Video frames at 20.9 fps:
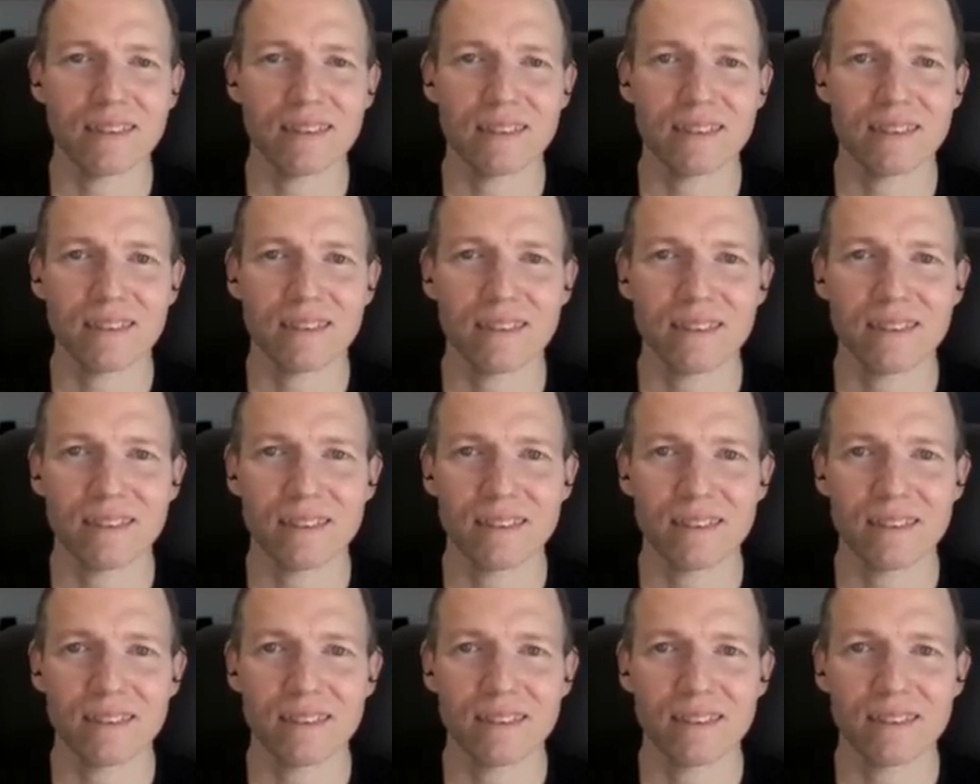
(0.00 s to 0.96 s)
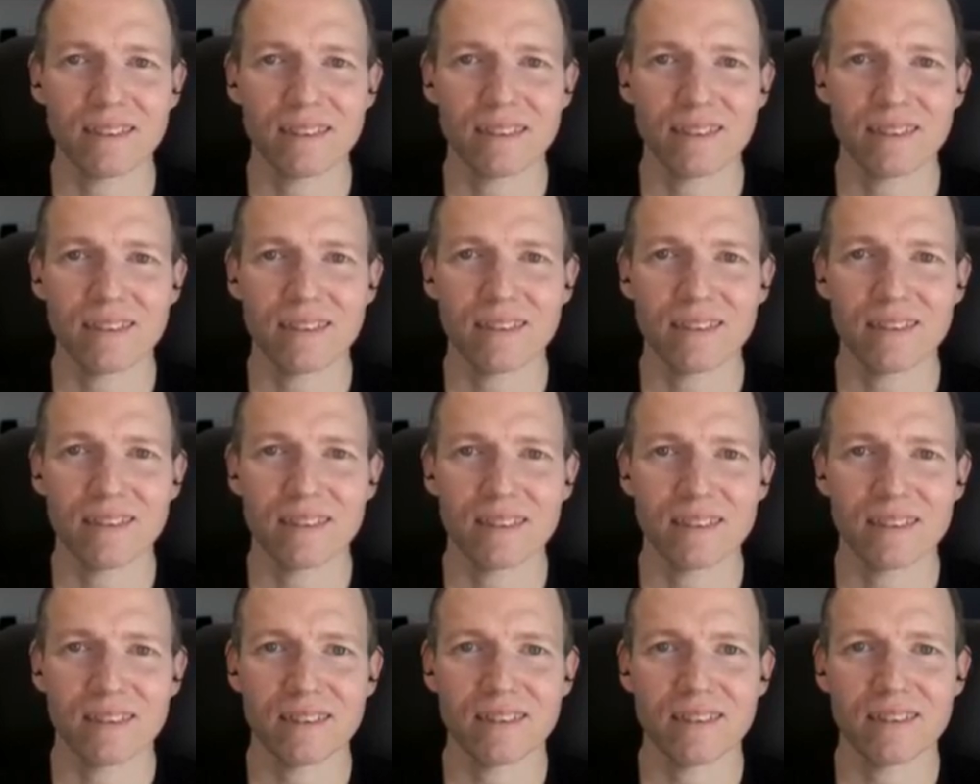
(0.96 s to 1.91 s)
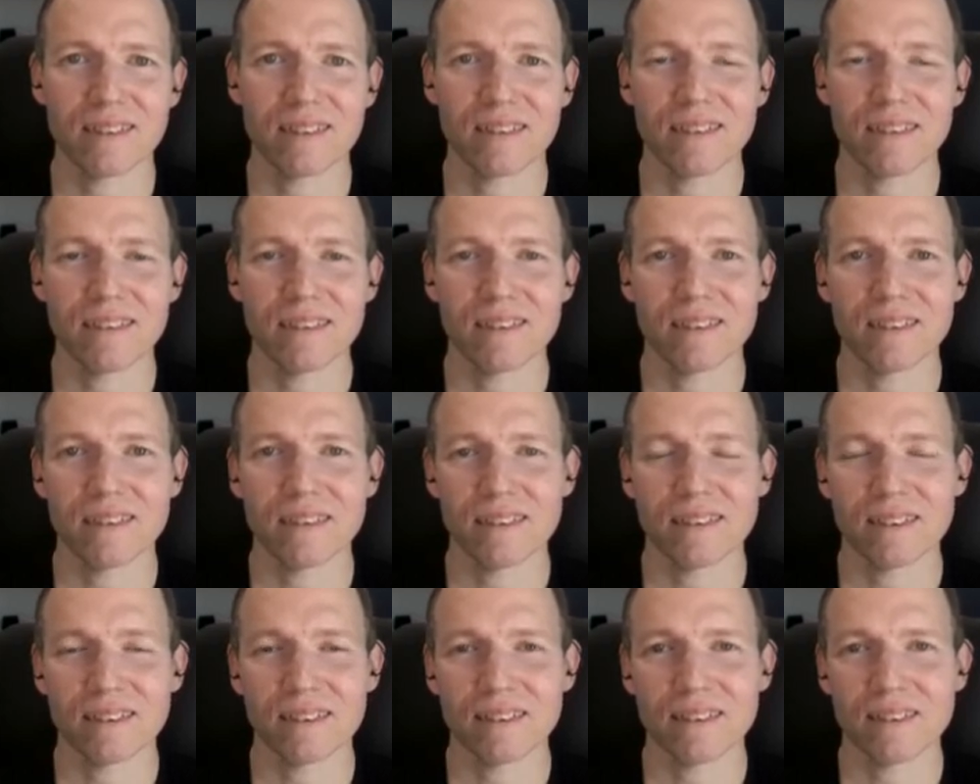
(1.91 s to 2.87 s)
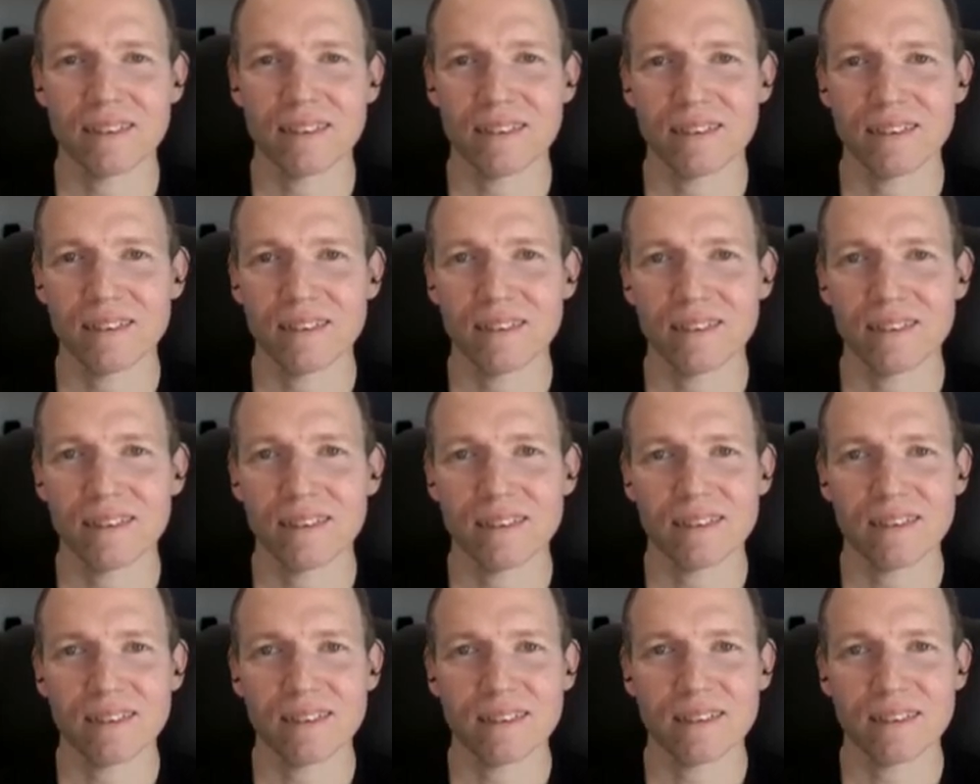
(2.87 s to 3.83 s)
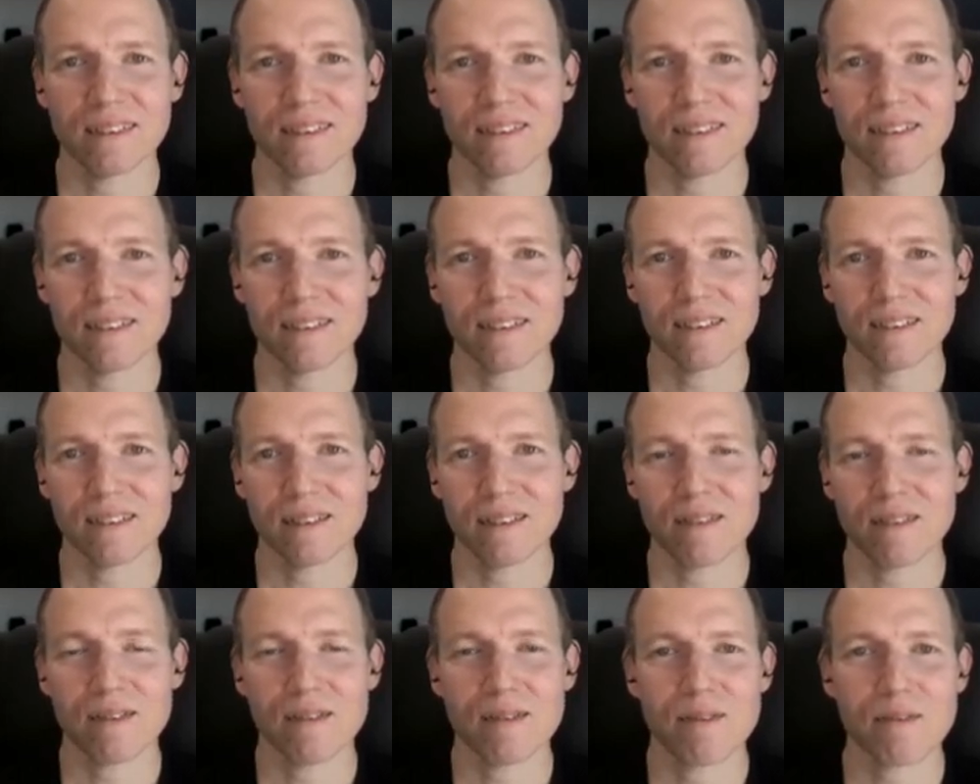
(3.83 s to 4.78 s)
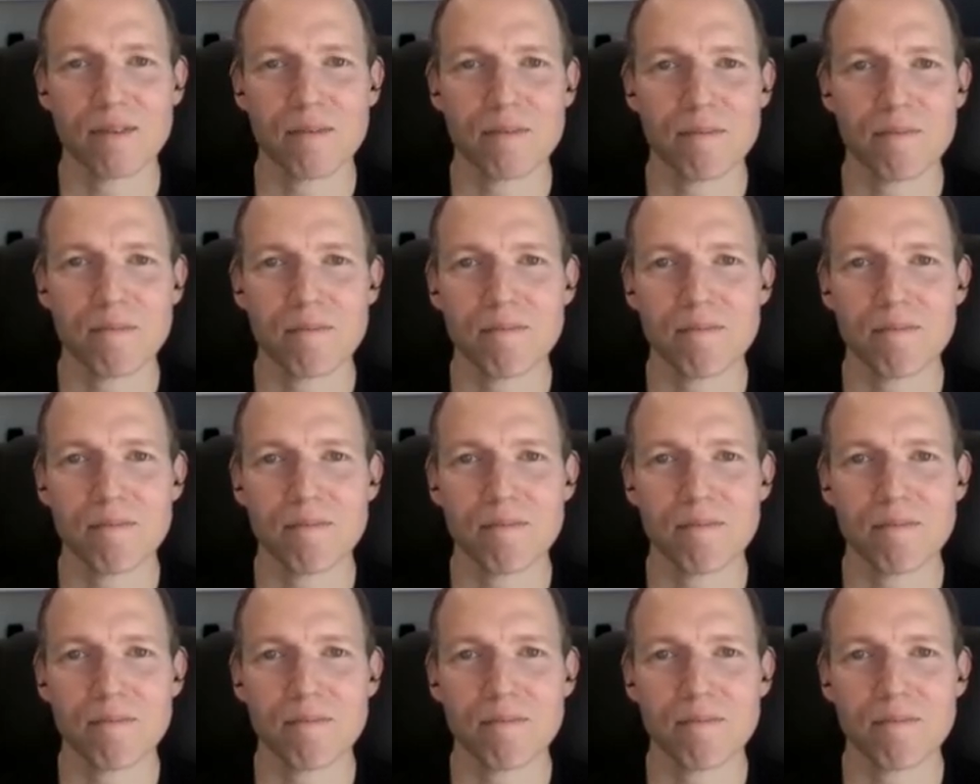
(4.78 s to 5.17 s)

(silent)